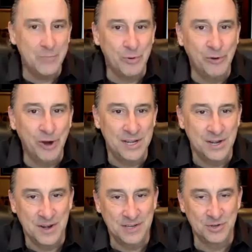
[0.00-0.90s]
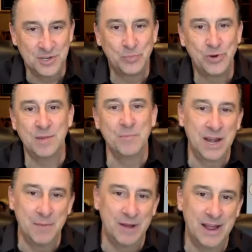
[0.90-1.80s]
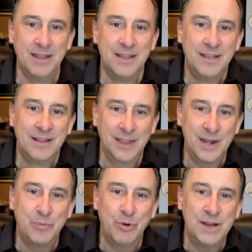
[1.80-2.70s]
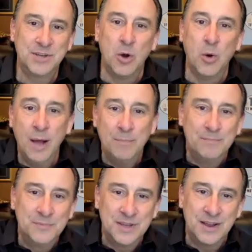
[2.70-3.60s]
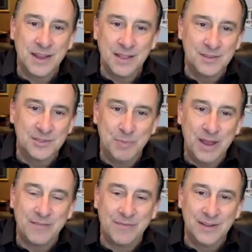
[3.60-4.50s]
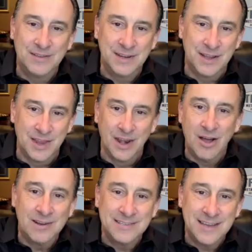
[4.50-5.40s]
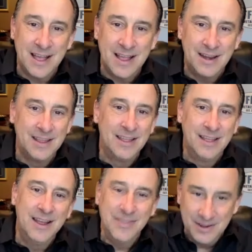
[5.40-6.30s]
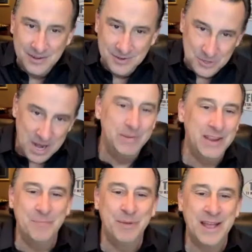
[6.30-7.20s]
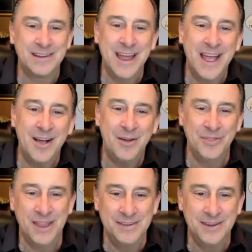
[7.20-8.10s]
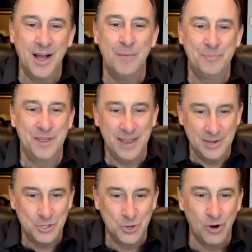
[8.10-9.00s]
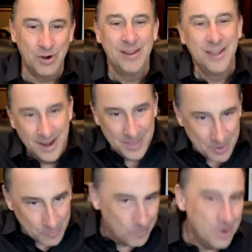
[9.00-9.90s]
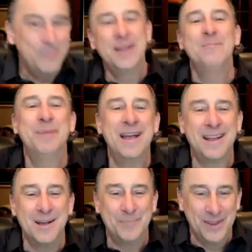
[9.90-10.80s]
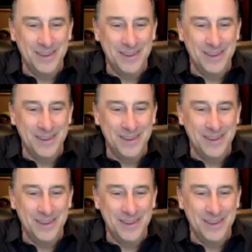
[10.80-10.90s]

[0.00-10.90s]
proprietary desks are just printing money by letting price go up, sucking the spec funds in on the long side, and then jamming it back Killing. down. They dump, they get short, and then ripping it back up on the